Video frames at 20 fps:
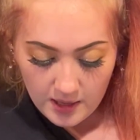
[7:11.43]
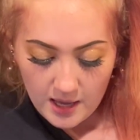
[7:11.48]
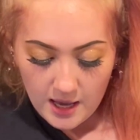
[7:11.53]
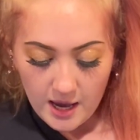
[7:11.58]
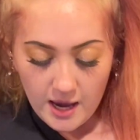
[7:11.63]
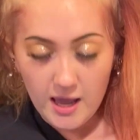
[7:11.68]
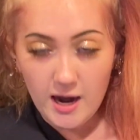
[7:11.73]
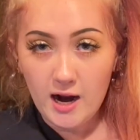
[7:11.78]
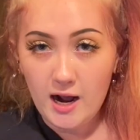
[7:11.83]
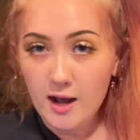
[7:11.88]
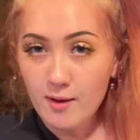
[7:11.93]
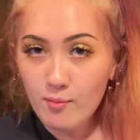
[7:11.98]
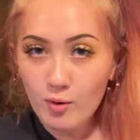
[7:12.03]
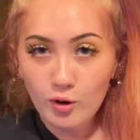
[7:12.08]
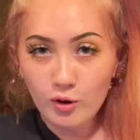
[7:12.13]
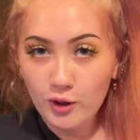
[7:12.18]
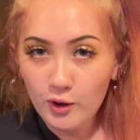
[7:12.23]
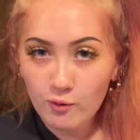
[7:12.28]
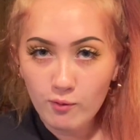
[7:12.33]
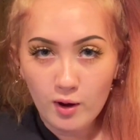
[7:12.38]
And I'm
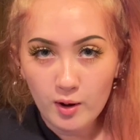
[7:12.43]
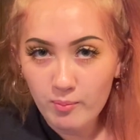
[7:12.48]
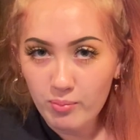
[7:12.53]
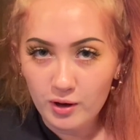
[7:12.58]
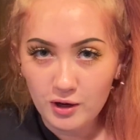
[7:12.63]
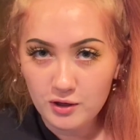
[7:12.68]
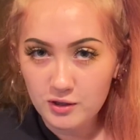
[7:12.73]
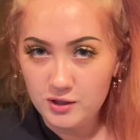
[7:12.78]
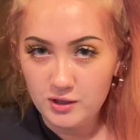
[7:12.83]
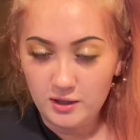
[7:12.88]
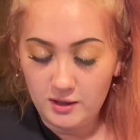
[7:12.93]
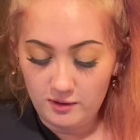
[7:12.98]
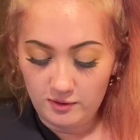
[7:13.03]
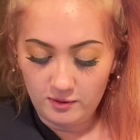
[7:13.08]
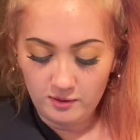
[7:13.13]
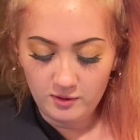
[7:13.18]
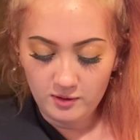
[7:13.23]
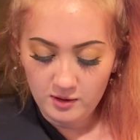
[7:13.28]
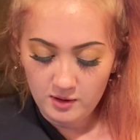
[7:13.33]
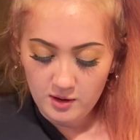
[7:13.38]
only one person
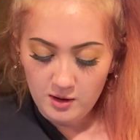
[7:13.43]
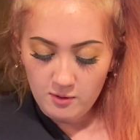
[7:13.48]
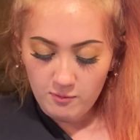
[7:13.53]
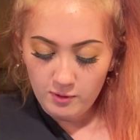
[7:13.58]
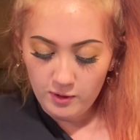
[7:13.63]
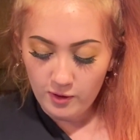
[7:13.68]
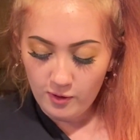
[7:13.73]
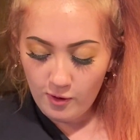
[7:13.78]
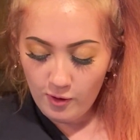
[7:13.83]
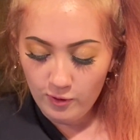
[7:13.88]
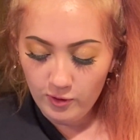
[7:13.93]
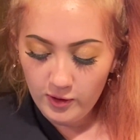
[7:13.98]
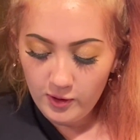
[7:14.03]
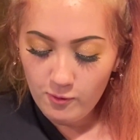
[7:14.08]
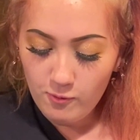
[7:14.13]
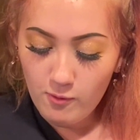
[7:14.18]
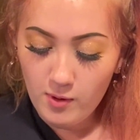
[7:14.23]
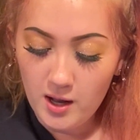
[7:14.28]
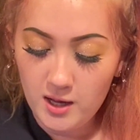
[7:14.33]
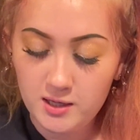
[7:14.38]
with only
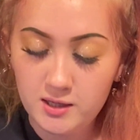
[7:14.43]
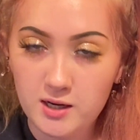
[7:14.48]
one